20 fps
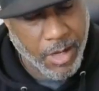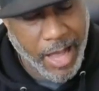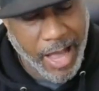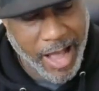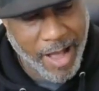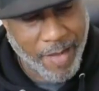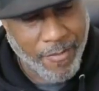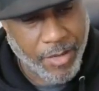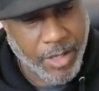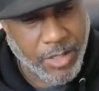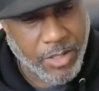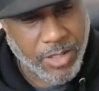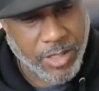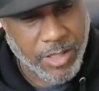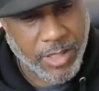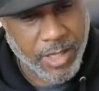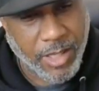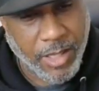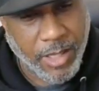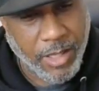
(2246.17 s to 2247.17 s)

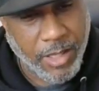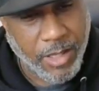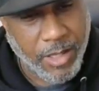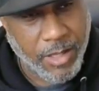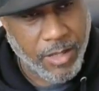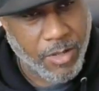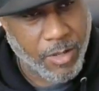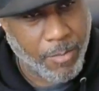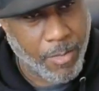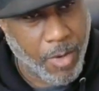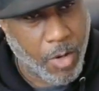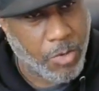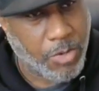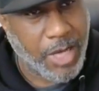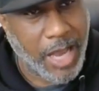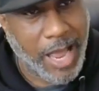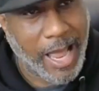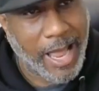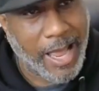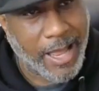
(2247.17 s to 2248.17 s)
obviously the Most
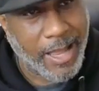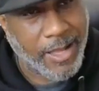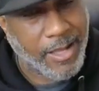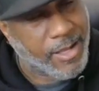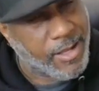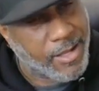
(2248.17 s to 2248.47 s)
High.